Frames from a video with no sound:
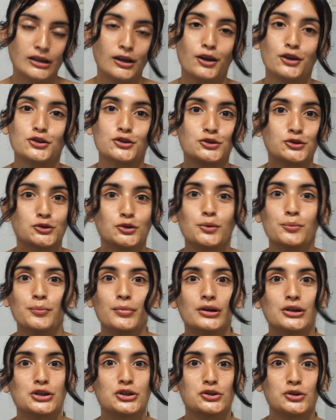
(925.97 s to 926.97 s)
Super,
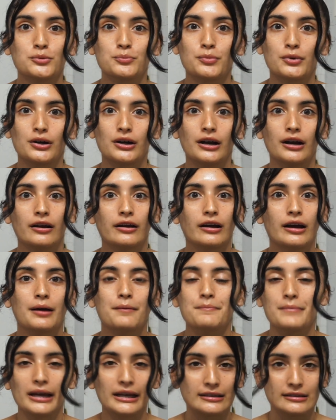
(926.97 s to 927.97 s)
super
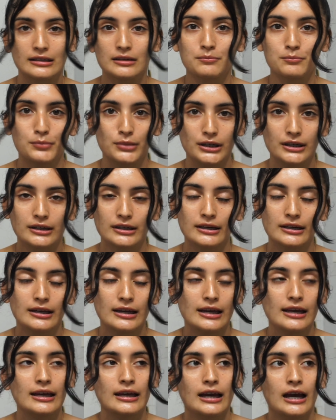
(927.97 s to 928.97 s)
amazing book.
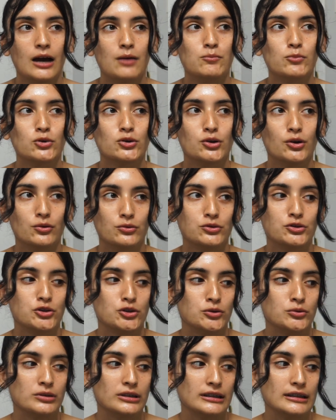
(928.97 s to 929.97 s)
I'm gonna go through
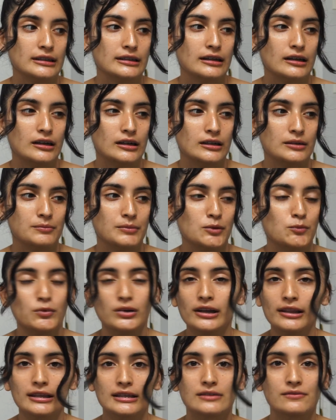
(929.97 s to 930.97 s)
it in one of
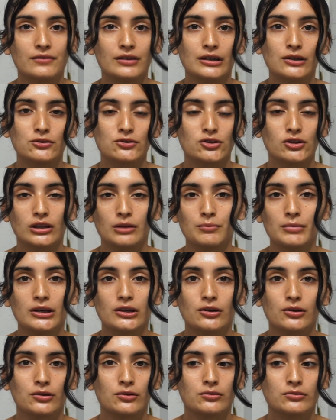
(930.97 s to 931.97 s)
these videos, so let me
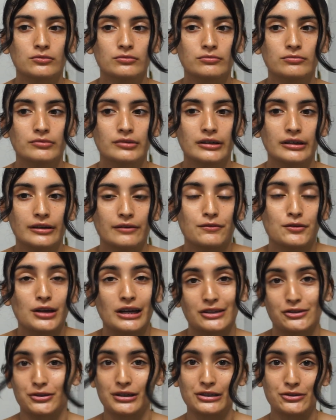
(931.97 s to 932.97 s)
know if you guys
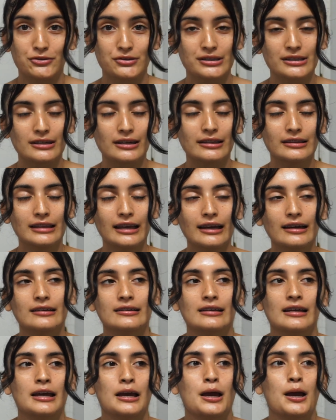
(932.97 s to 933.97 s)
are interested in that.
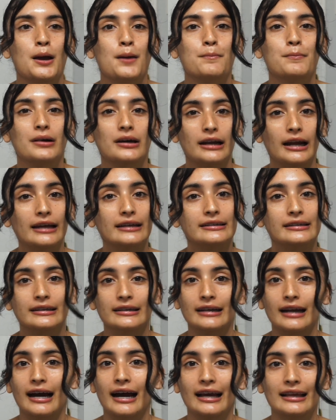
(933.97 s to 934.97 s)
But I did
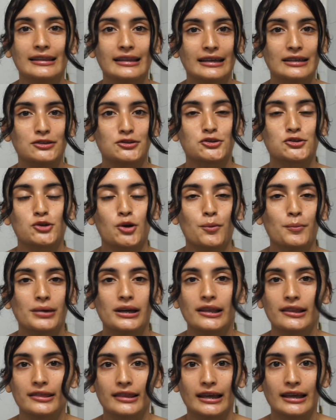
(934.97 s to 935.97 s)
highlight so many
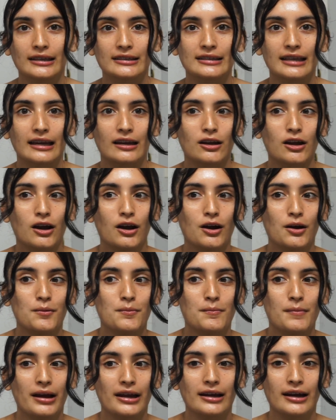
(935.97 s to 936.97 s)
things that caught
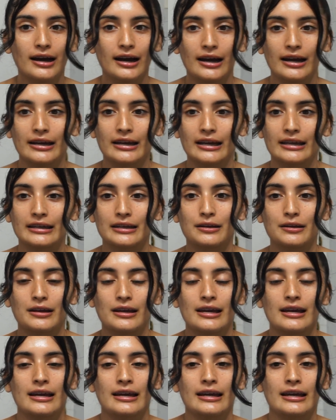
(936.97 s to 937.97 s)
my eye, and
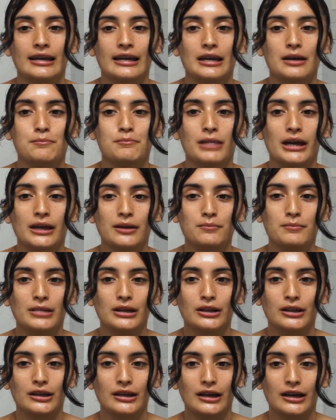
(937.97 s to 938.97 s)
it made
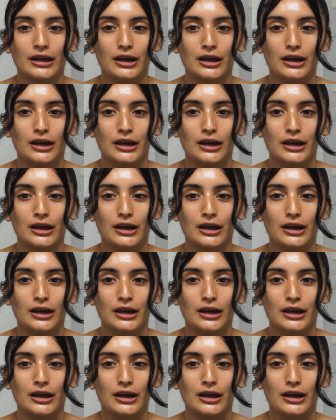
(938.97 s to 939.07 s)
me,